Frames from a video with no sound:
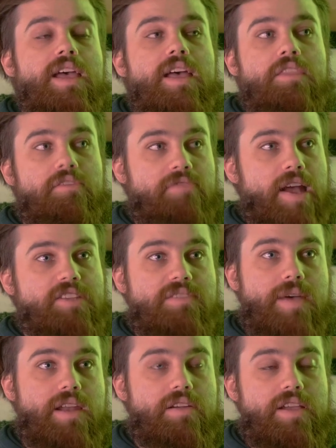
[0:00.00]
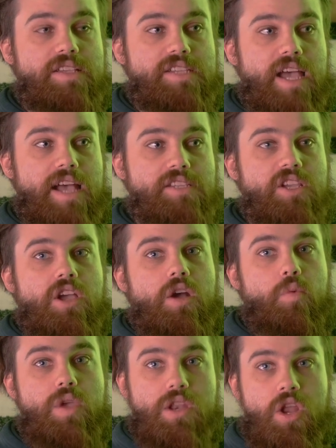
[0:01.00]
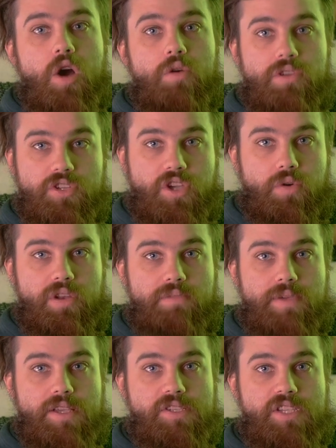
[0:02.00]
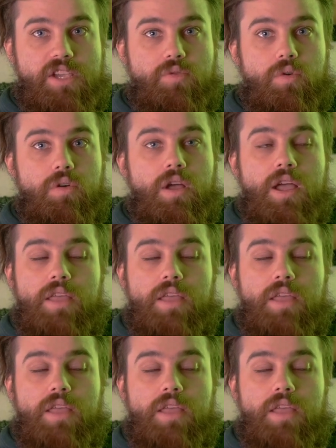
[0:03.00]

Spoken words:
The fact of the matter is, guys, we know there's going to be a sequel.